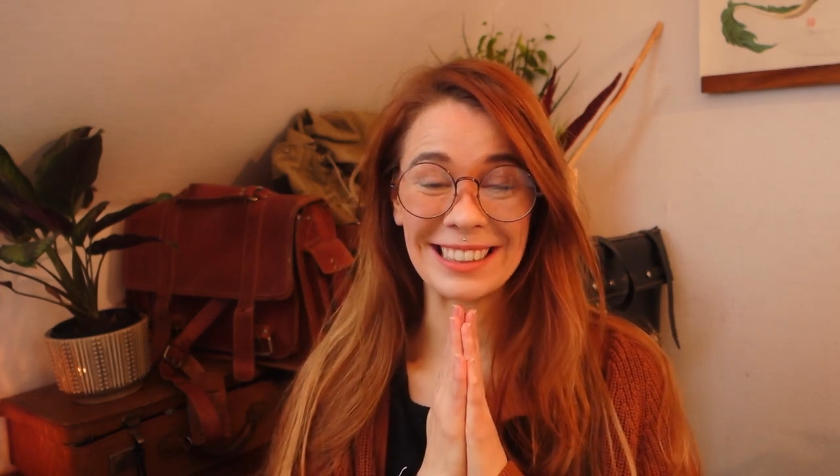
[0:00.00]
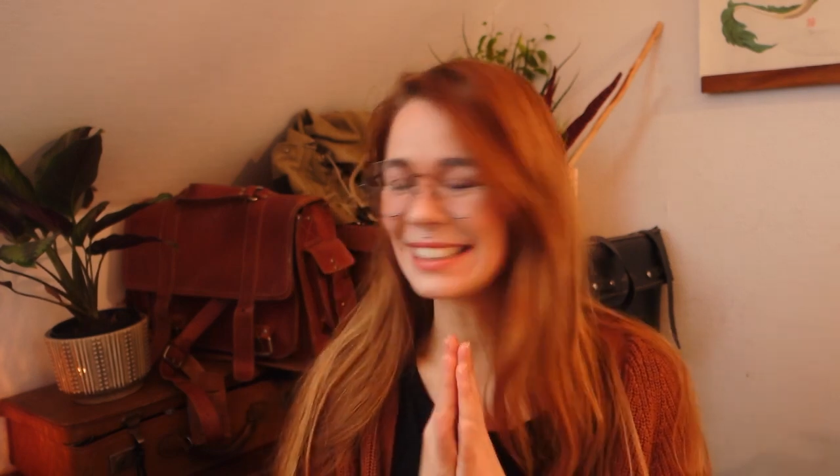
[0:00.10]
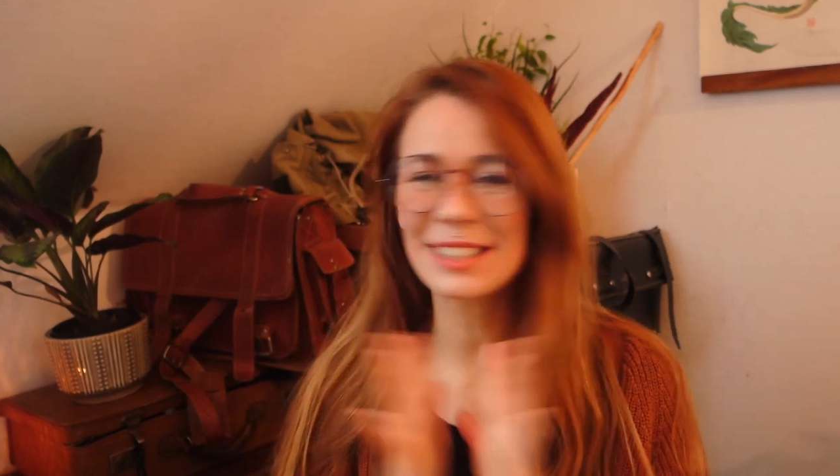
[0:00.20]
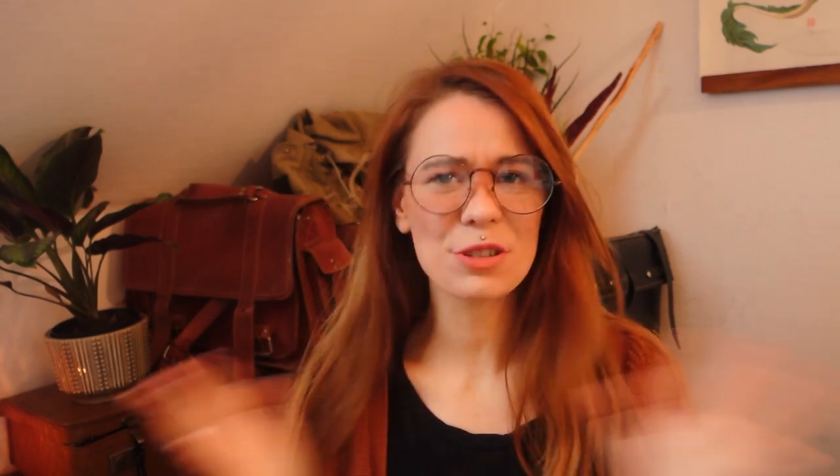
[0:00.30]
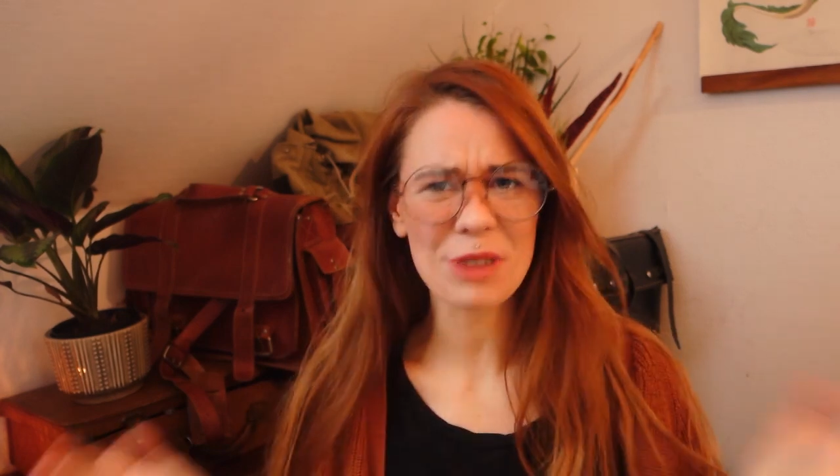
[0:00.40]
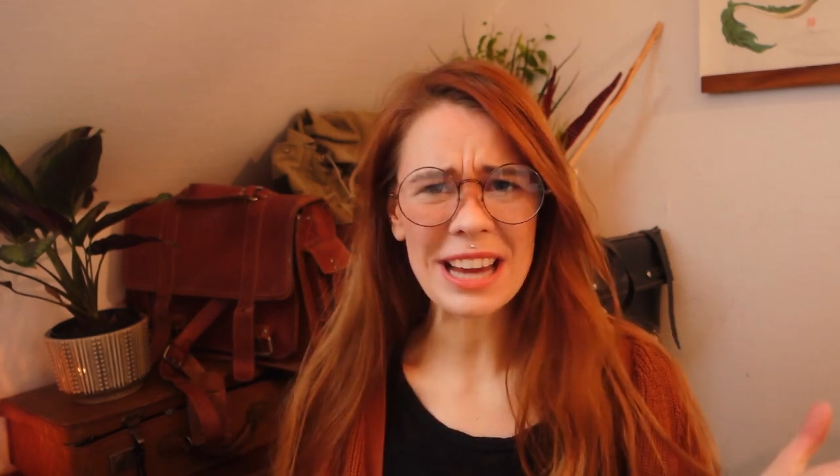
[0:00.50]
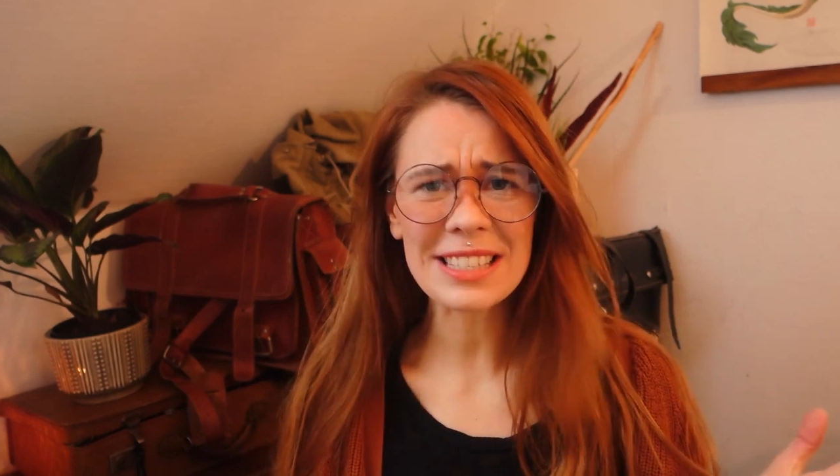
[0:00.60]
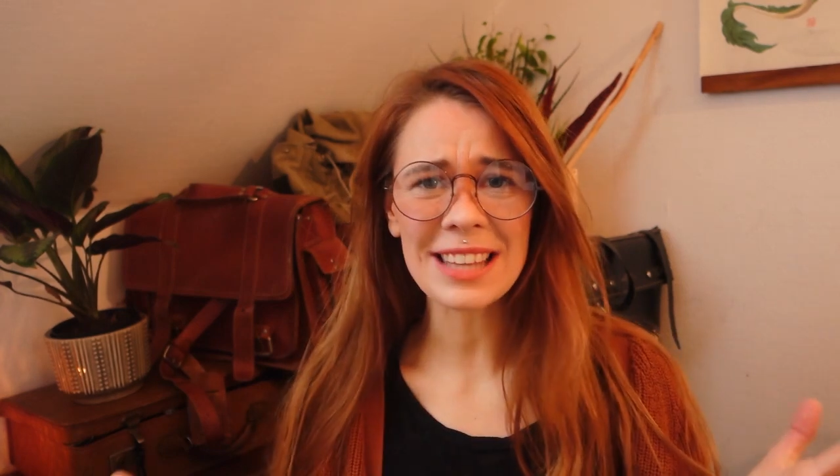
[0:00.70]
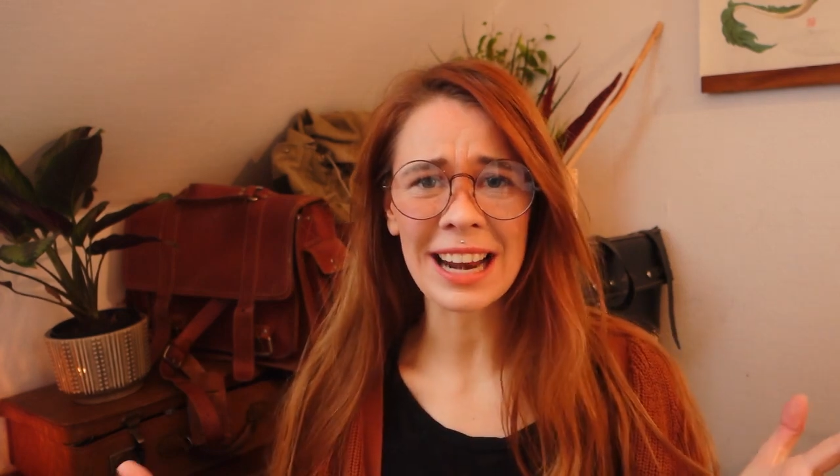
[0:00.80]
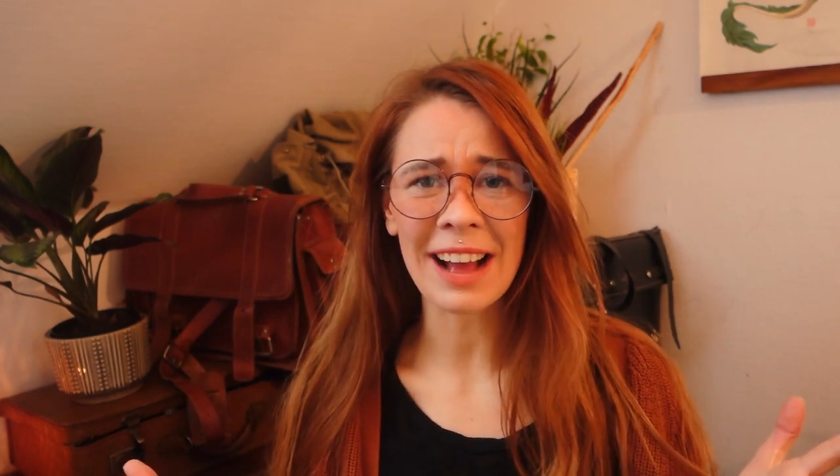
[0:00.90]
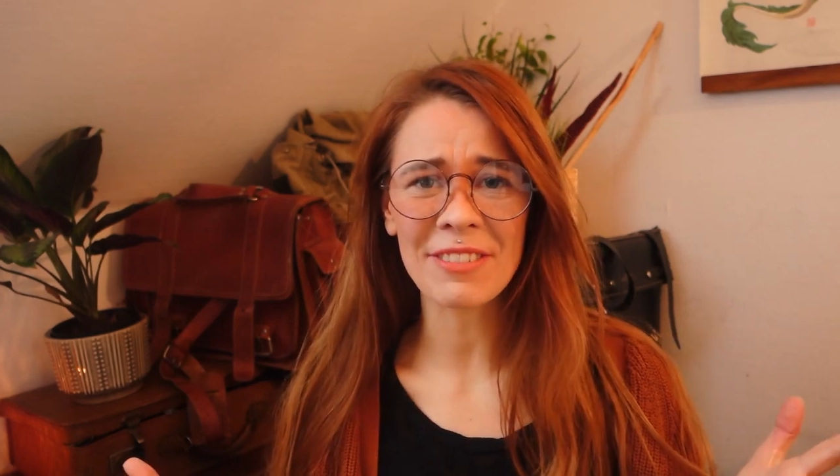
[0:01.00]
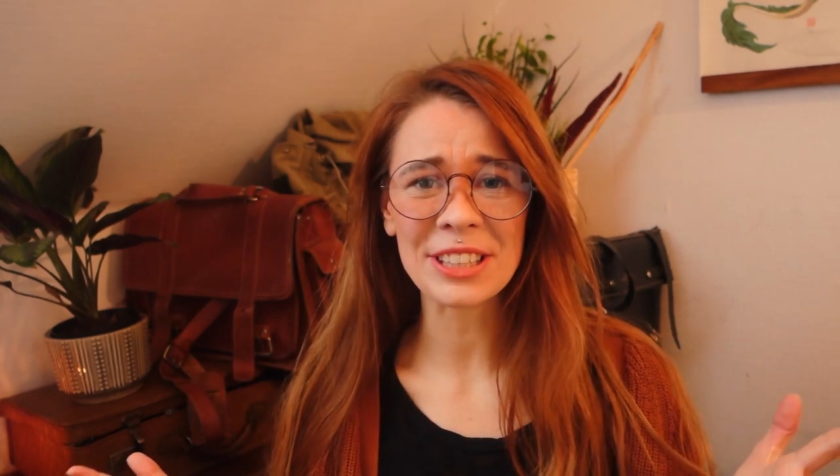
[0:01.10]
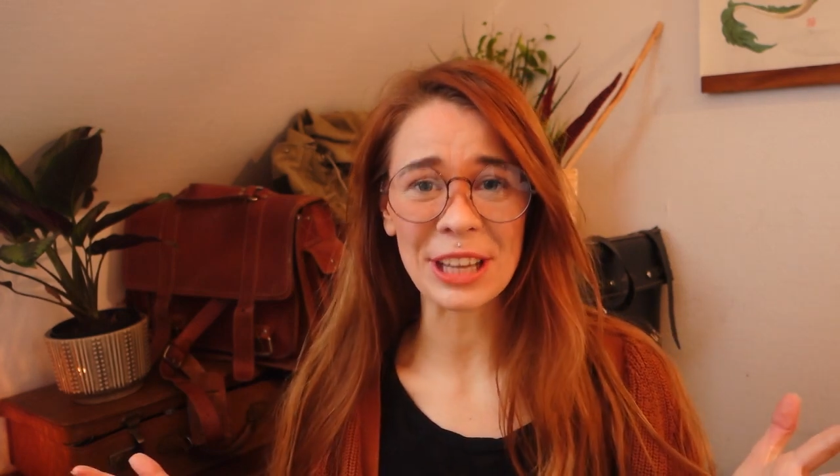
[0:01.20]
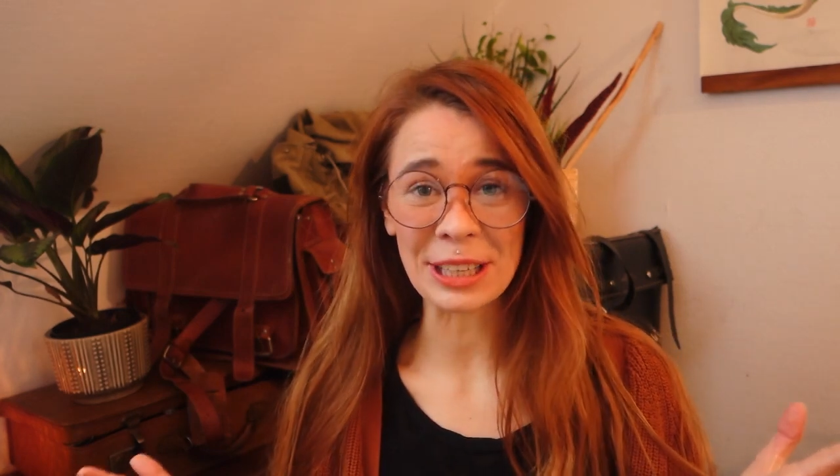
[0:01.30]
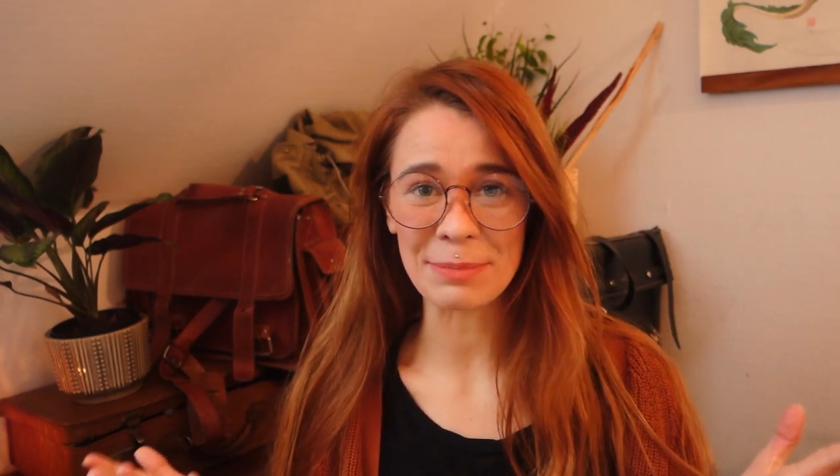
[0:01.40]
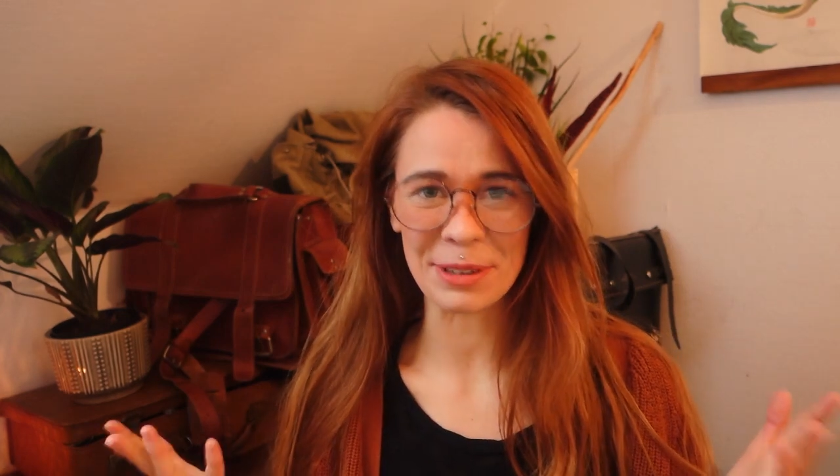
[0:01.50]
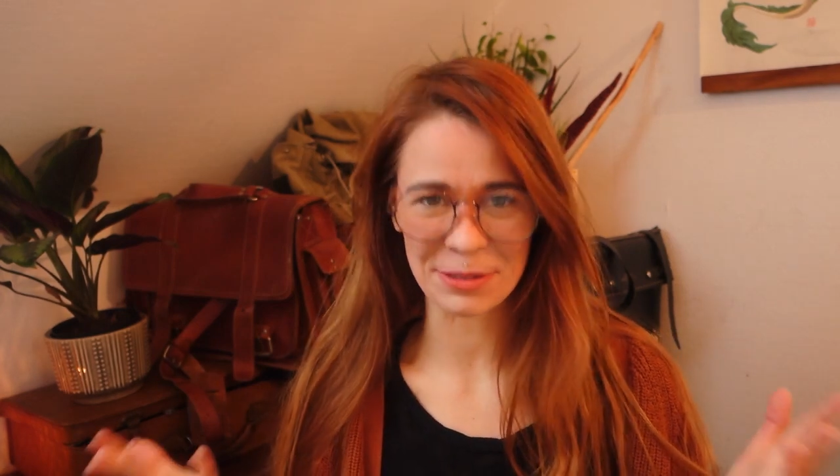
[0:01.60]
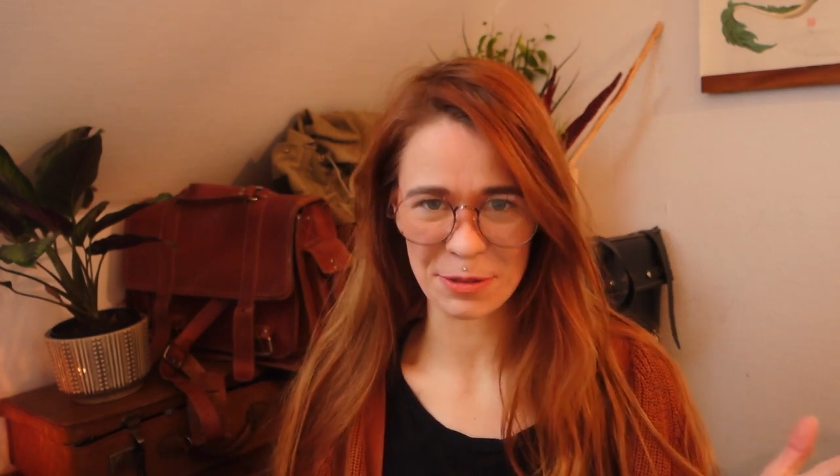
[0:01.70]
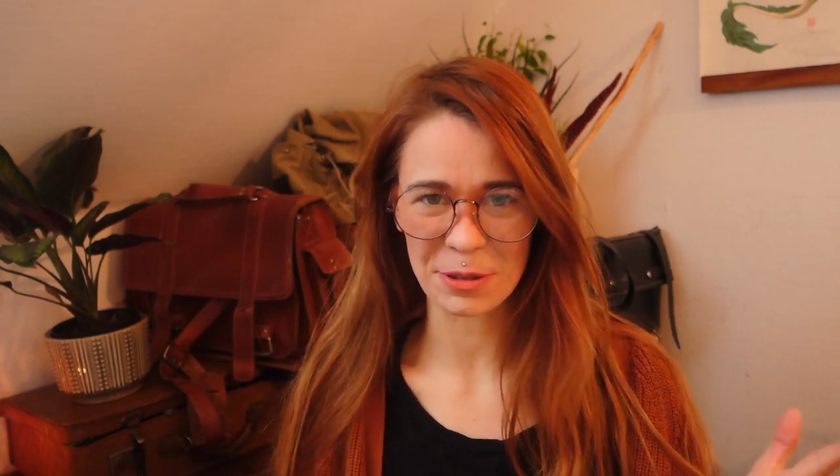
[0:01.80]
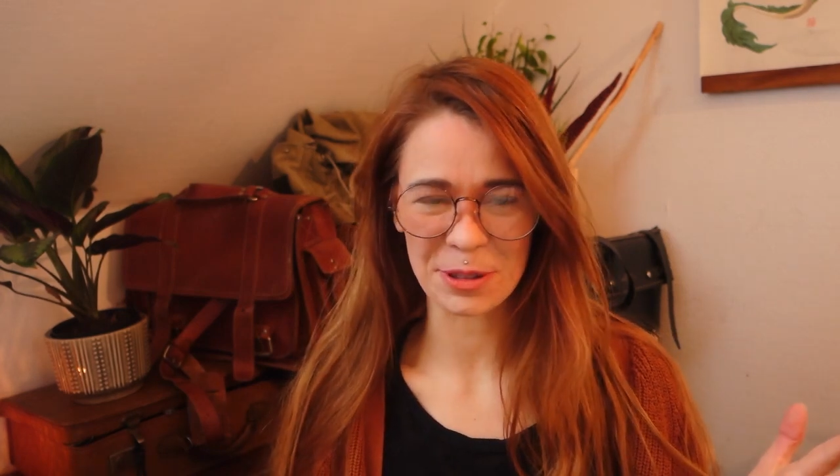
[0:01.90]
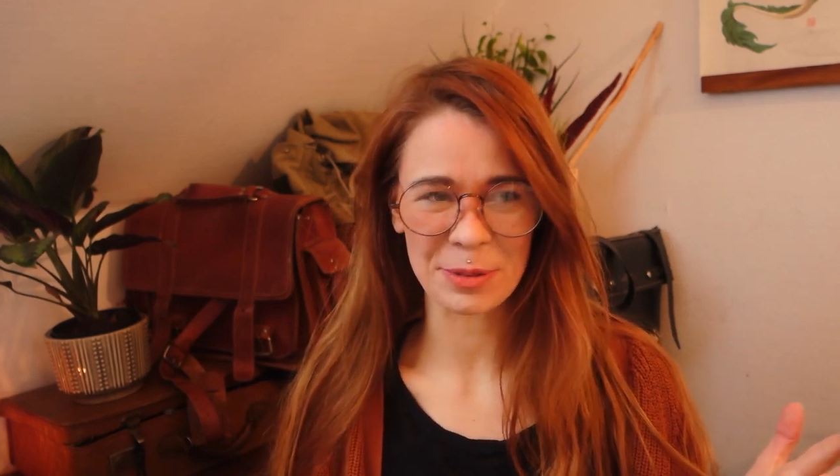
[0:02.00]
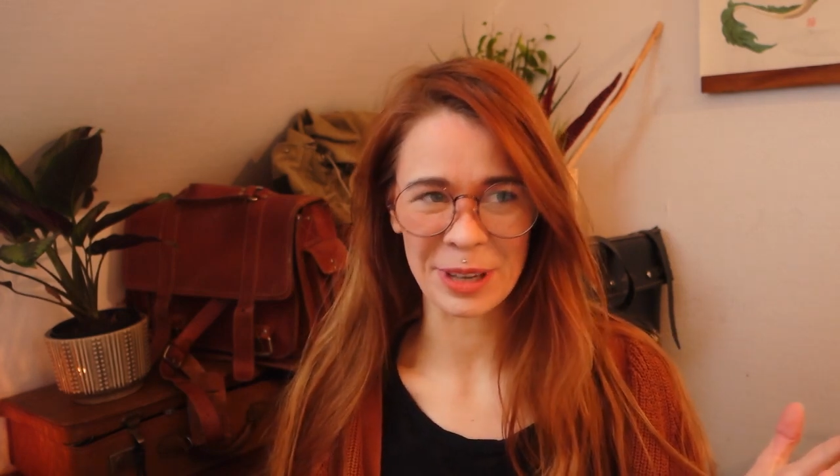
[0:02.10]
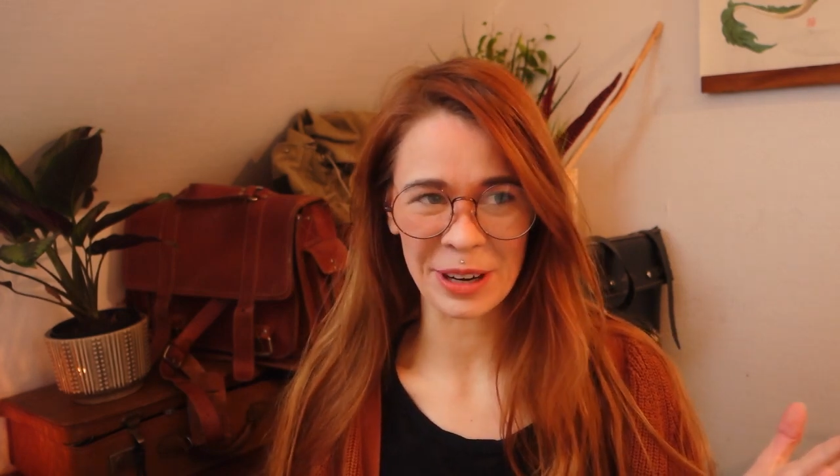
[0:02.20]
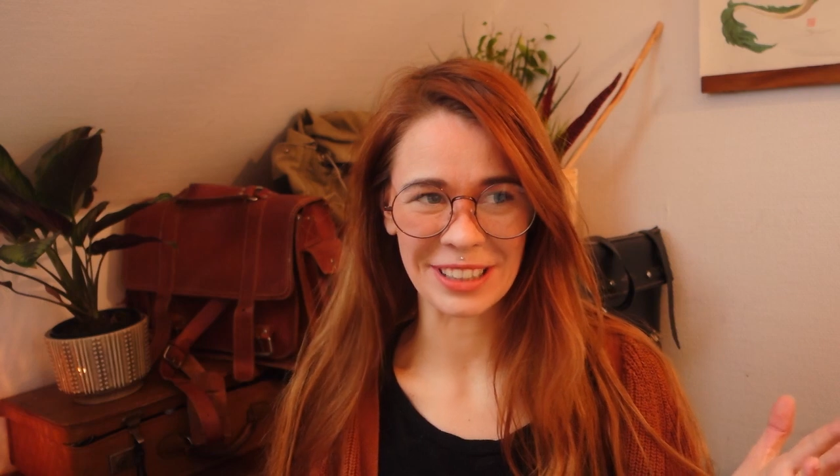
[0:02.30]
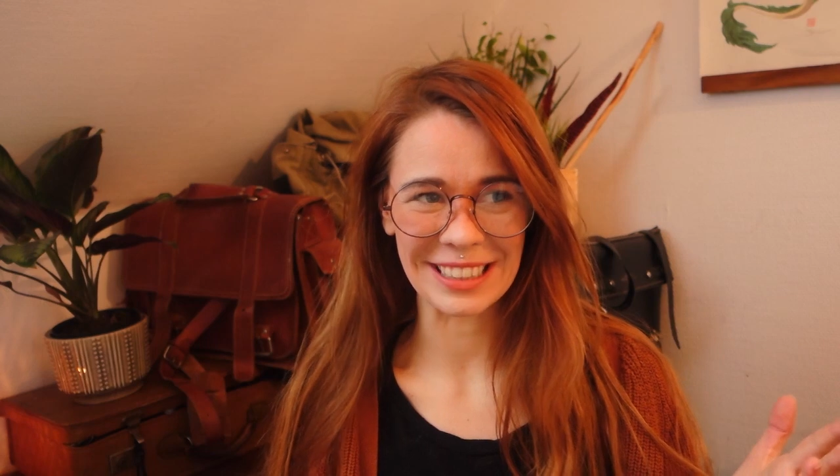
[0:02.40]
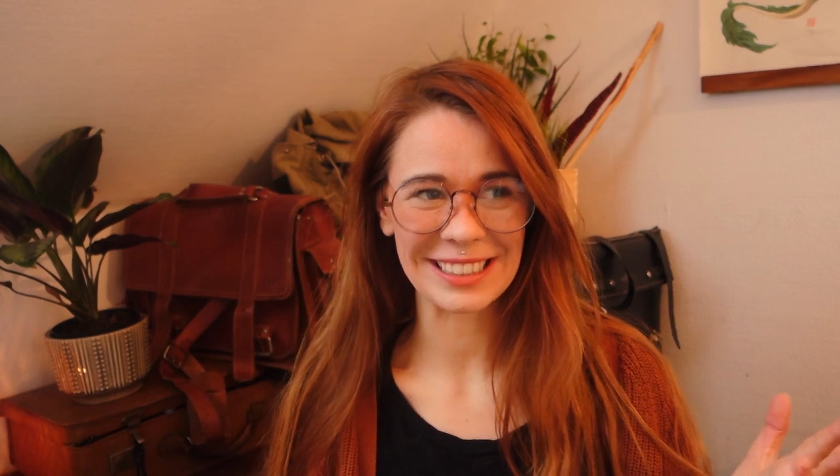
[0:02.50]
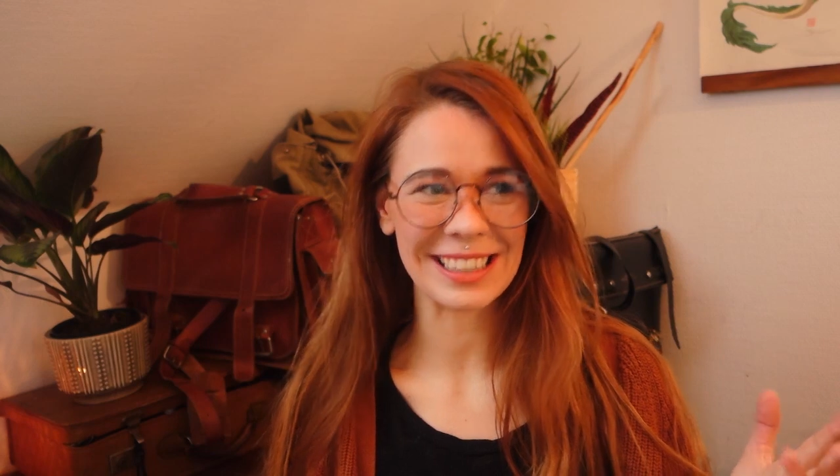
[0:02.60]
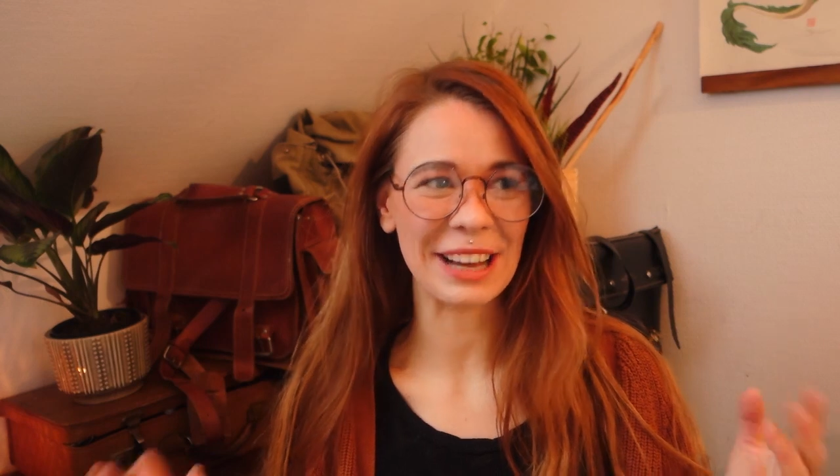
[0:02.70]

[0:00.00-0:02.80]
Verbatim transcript: It's strange that I haven't done it before, to be honest.